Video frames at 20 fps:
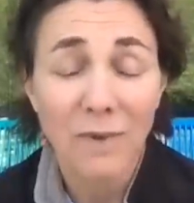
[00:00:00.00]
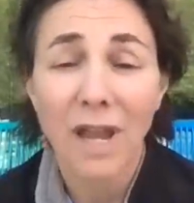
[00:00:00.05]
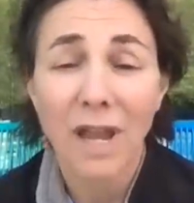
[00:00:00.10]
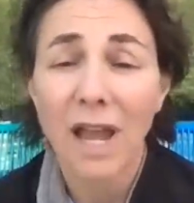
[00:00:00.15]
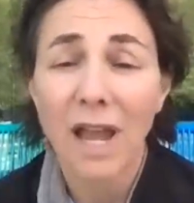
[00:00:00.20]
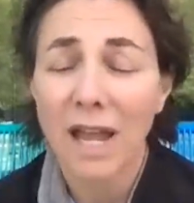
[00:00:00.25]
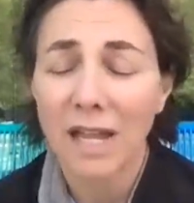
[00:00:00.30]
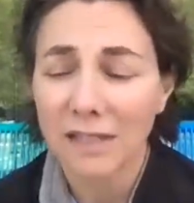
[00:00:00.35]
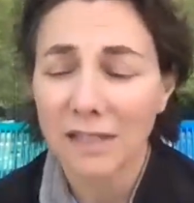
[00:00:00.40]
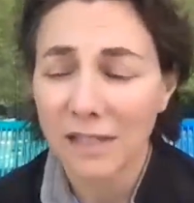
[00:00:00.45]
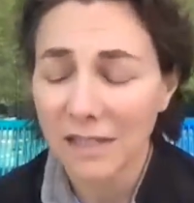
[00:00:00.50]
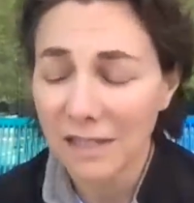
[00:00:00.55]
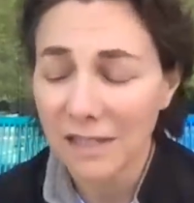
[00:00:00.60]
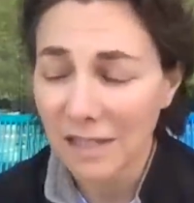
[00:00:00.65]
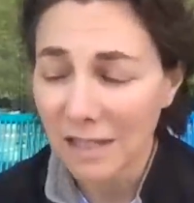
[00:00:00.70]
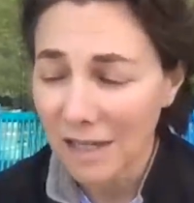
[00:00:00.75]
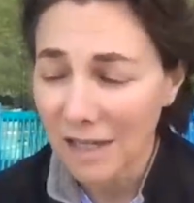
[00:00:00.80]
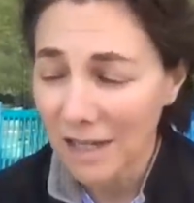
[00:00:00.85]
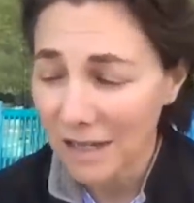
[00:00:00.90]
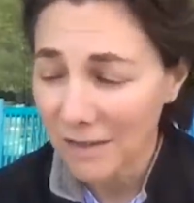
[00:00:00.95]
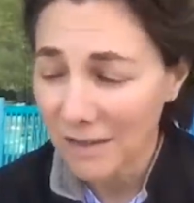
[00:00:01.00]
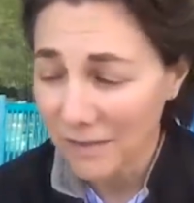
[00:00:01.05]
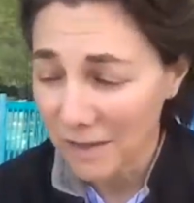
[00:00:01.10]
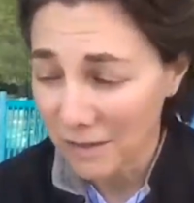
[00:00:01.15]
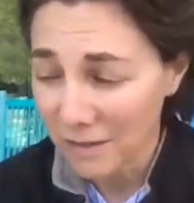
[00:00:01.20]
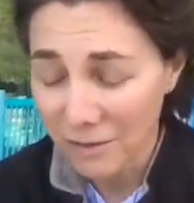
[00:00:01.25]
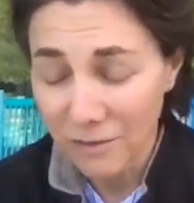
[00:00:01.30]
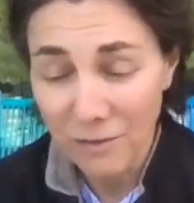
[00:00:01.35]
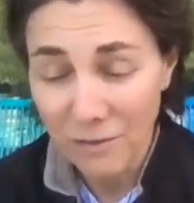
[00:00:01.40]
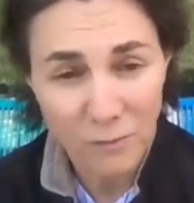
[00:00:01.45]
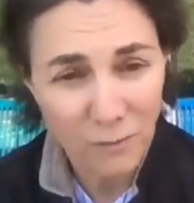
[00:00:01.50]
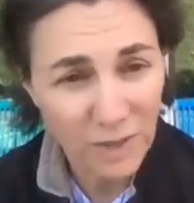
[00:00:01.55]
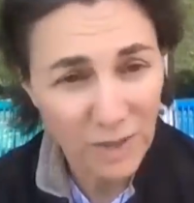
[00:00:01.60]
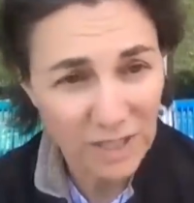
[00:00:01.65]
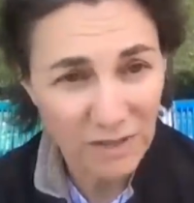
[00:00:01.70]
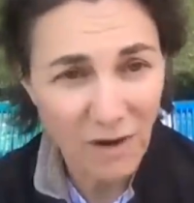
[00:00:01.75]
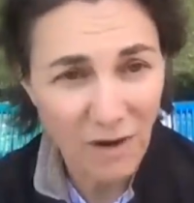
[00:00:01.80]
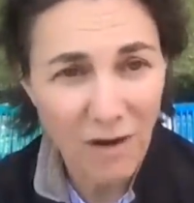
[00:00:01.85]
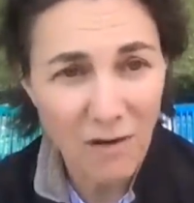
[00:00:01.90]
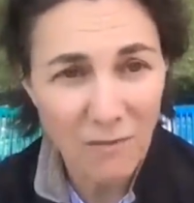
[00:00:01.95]
And I think, you know, we
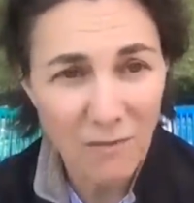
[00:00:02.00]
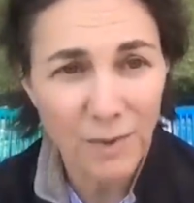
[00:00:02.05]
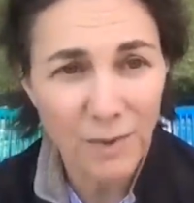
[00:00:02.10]
start